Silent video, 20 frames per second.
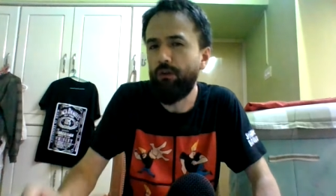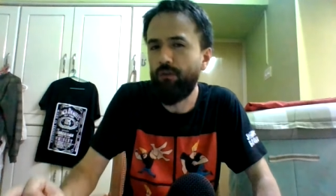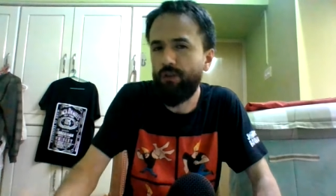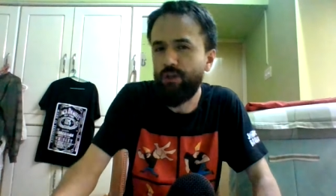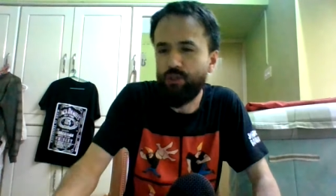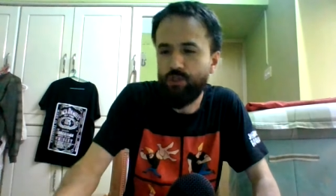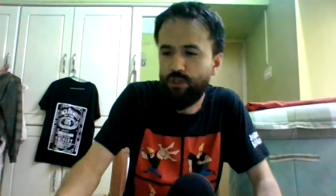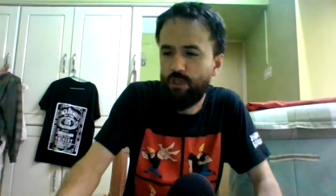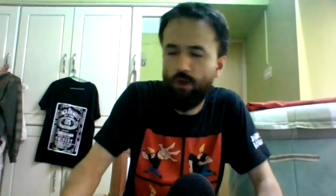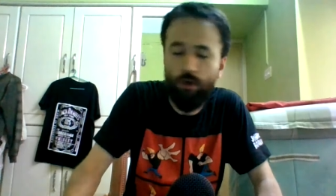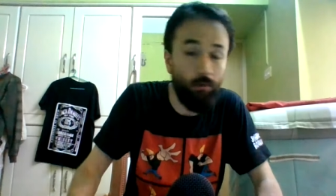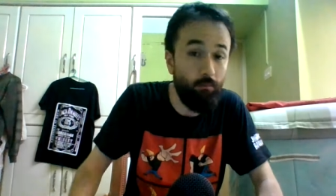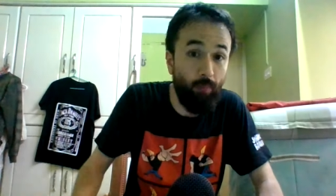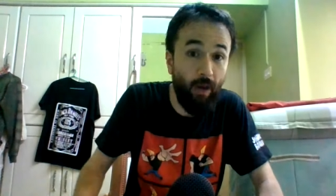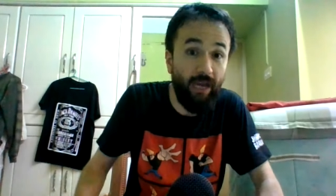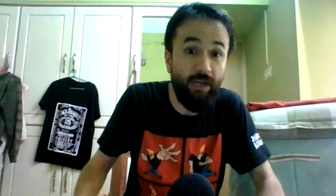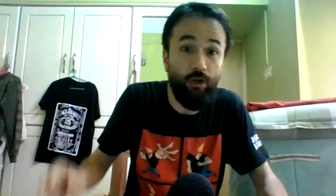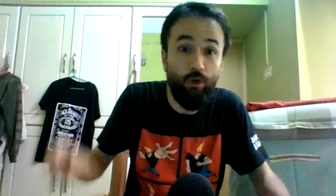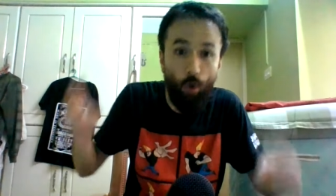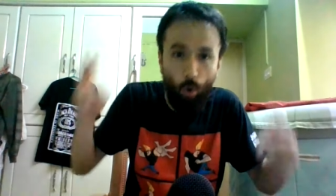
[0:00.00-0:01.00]
this year, and
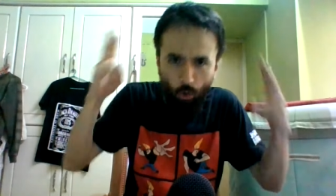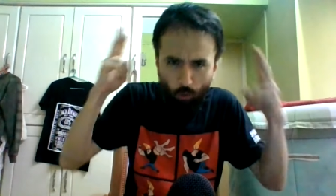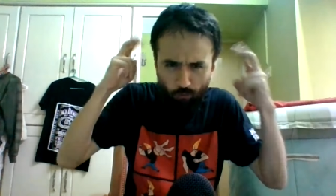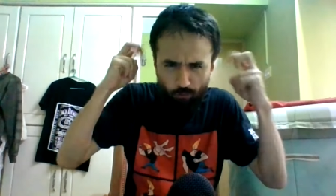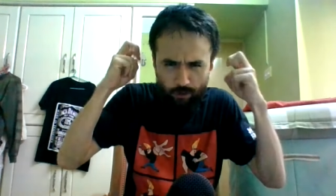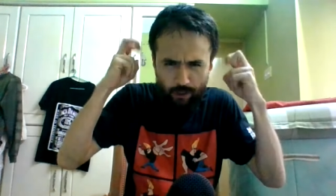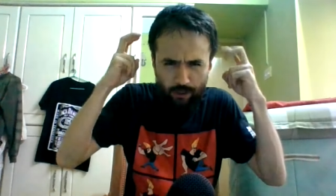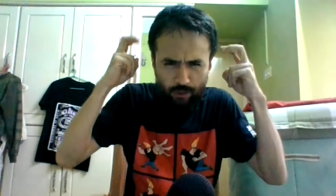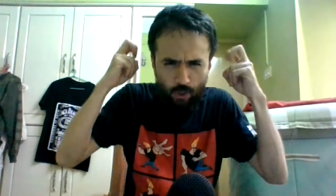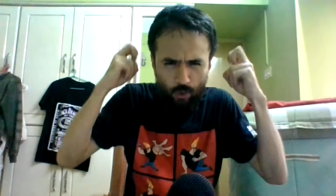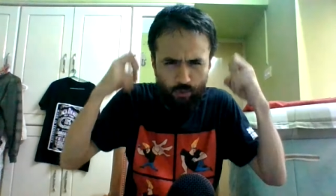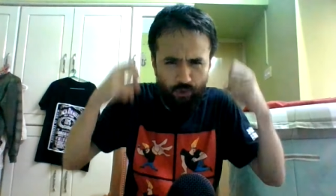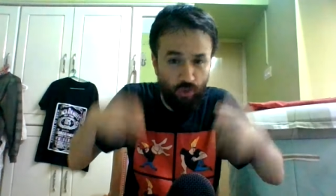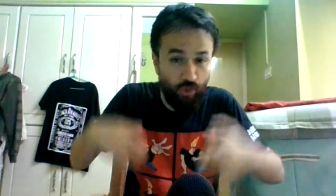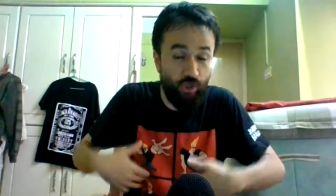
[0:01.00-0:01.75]
Biden already knows it.